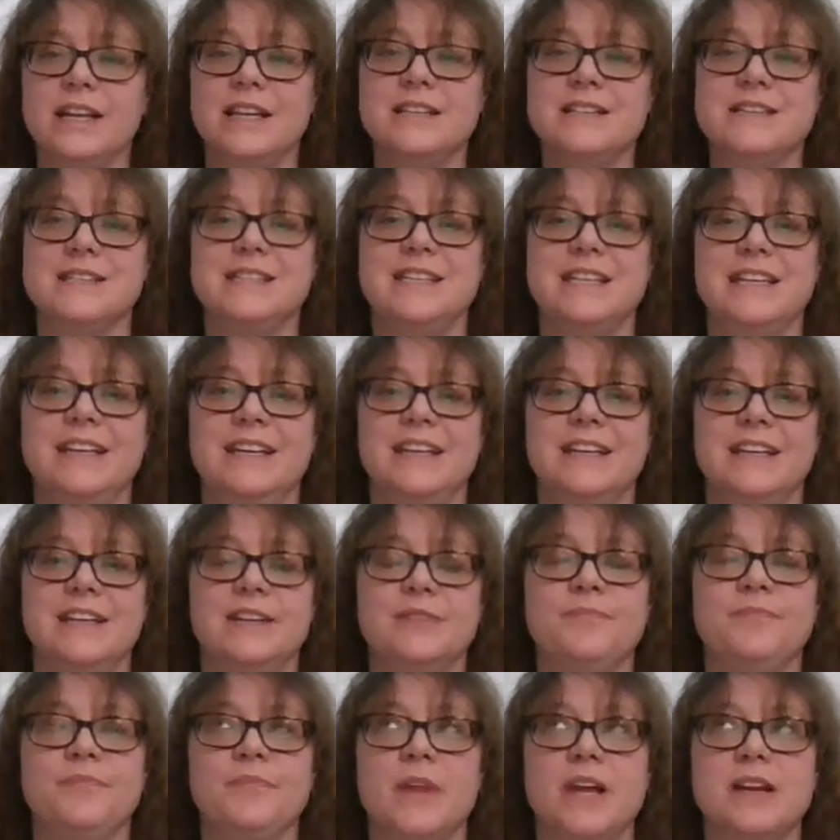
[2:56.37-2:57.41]
is the
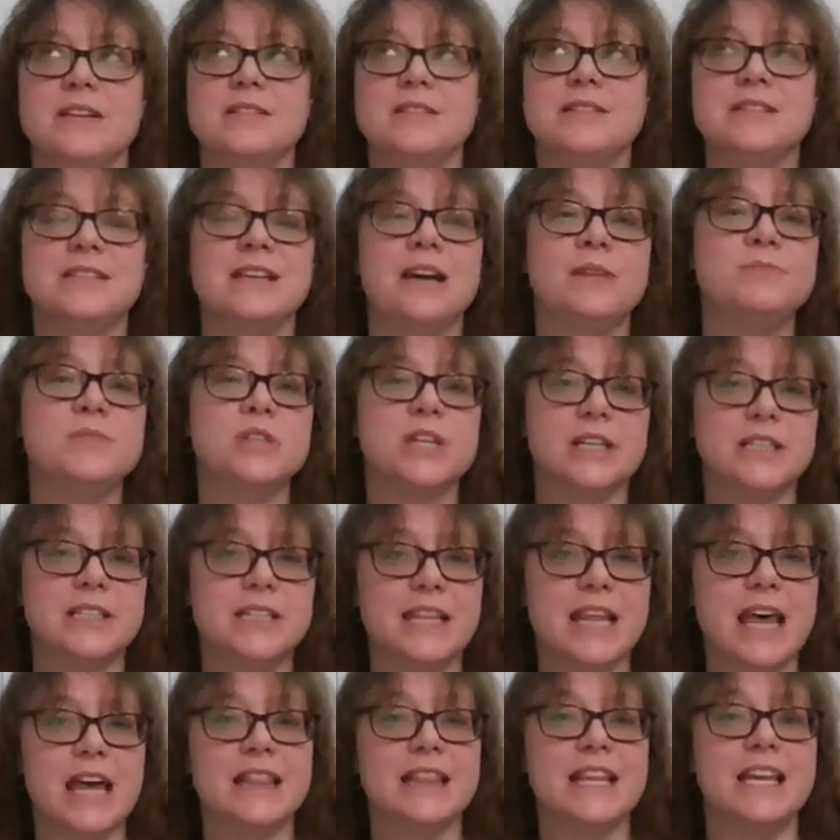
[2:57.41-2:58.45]
subject
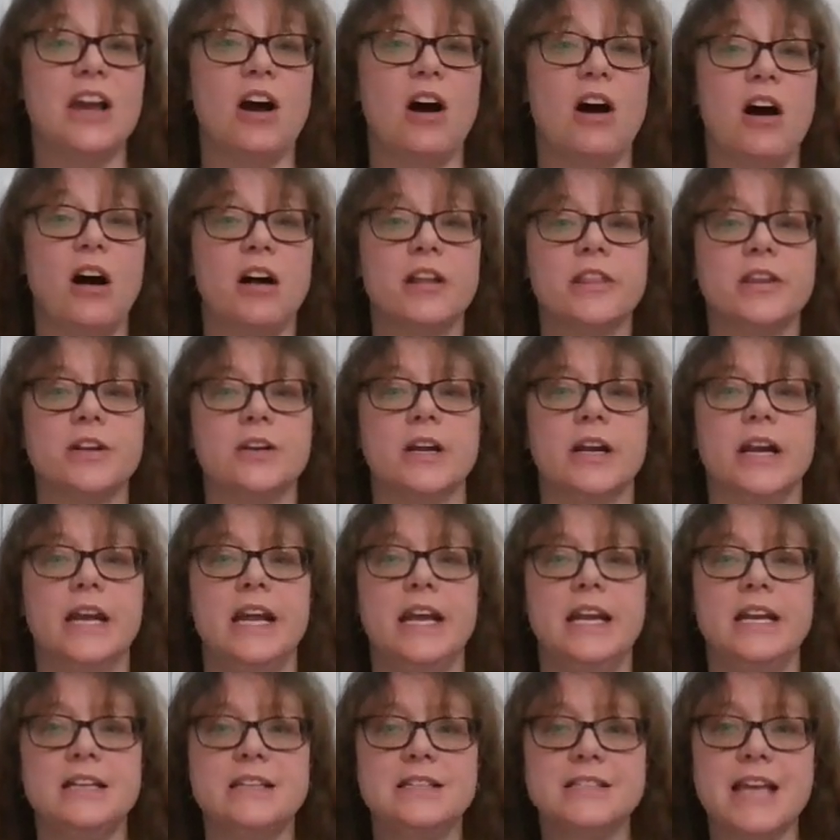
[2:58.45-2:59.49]
that the author
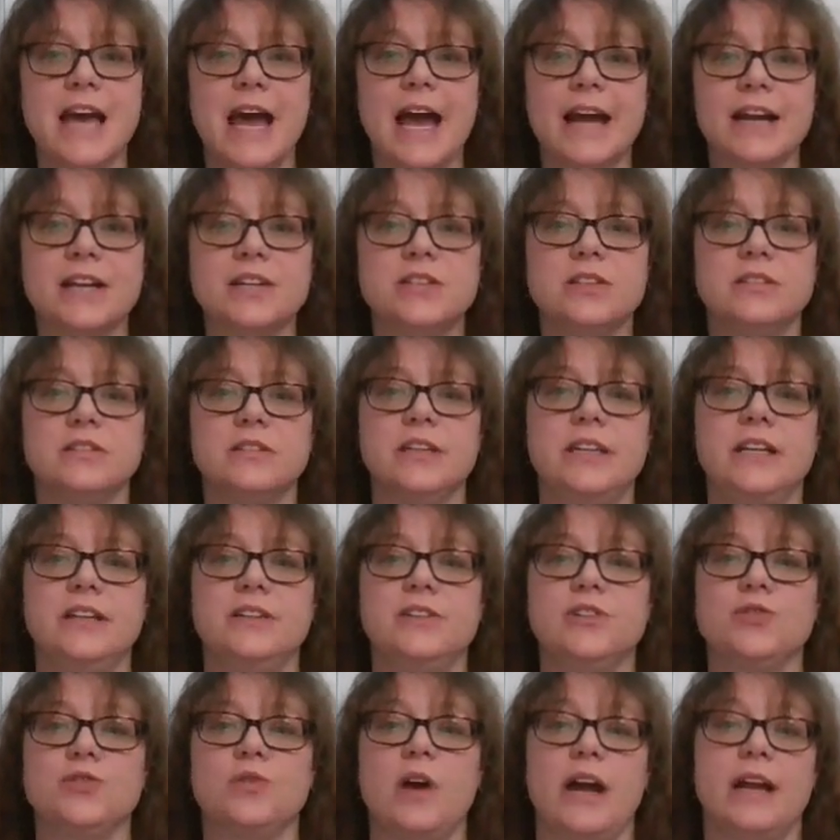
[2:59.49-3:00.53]
is actually
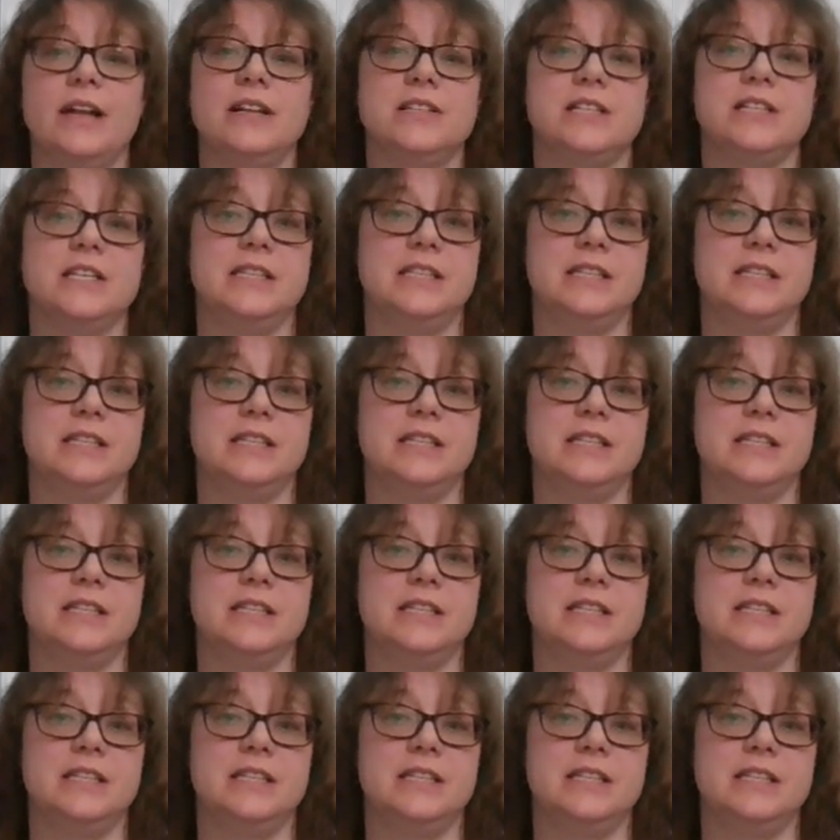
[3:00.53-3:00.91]
trying to